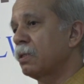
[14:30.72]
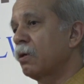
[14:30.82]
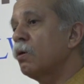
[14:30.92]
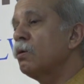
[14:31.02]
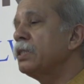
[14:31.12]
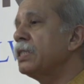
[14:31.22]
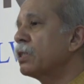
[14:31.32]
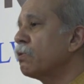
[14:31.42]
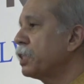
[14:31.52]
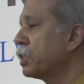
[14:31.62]
All
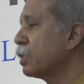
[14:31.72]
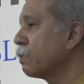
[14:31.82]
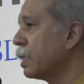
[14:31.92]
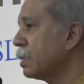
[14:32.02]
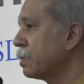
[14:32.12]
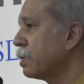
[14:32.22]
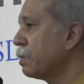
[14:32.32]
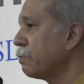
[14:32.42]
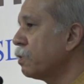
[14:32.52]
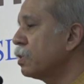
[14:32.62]
these questions were answered
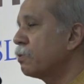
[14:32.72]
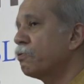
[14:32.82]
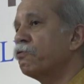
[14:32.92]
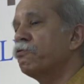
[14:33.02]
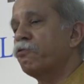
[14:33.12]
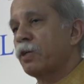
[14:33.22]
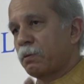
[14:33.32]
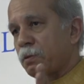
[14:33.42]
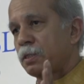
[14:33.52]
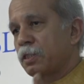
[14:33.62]
in the first
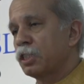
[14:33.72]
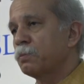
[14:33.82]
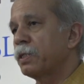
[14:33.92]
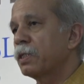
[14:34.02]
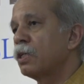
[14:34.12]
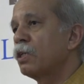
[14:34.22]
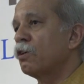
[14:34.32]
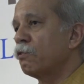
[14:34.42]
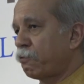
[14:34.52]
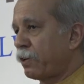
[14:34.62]
judgment
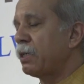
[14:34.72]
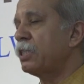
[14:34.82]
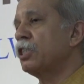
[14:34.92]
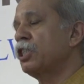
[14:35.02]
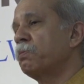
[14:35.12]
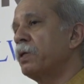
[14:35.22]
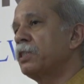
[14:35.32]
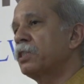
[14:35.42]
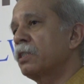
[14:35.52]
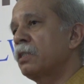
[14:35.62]
of 5 judges
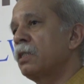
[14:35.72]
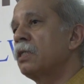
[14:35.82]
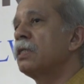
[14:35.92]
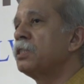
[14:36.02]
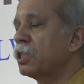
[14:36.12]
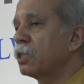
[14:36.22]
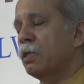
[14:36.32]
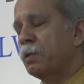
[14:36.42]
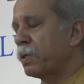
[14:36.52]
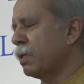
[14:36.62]
bench in
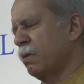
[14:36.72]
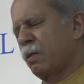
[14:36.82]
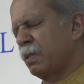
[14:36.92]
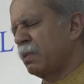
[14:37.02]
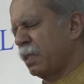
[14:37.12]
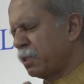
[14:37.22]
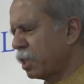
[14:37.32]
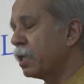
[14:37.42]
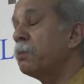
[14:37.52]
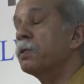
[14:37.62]
Shankari
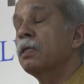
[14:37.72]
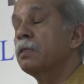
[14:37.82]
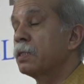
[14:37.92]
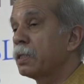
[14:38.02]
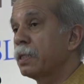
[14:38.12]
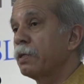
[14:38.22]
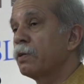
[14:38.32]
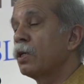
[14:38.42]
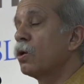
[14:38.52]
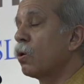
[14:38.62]
Prasad Singh
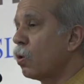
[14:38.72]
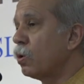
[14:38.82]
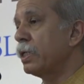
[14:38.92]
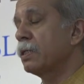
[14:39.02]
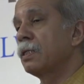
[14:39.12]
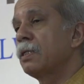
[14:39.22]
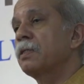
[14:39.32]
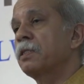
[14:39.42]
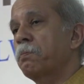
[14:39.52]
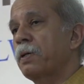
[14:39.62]
Dev, holding
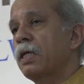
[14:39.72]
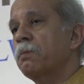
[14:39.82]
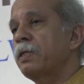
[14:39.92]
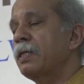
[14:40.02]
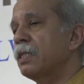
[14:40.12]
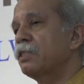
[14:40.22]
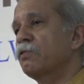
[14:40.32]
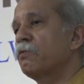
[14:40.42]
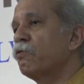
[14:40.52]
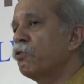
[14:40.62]
that the parliament
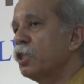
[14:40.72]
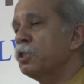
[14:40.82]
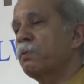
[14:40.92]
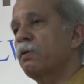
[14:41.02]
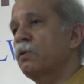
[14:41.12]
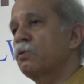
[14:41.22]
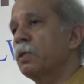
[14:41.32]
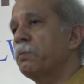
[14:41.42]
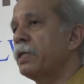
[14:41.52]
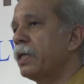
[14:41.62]
has fullest power
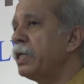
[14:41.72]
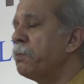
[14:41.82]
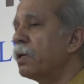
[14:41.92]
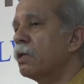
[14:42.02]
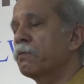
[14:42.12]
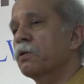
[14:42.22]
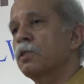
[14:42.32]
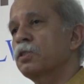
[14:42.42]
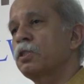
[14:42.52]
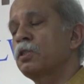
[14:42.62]
to amend any part of the
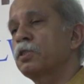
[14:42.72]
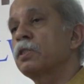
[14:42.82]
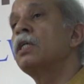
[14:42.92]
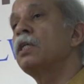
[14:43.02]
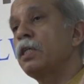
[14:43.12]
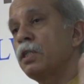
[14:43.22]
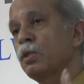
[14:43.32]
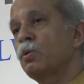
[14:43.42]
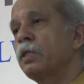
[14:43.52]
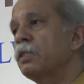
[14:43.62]
constitution,
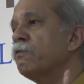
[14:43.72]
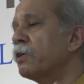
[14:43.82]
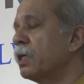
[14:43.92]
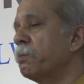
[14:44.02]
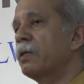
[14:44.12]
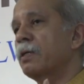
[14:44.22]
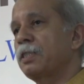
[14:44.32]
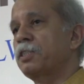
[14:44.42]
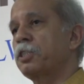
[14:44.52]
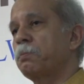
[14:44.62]
including the fundamental
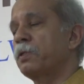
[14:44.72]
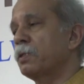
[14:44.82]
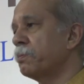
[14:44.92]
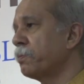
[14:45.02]
rights chapter.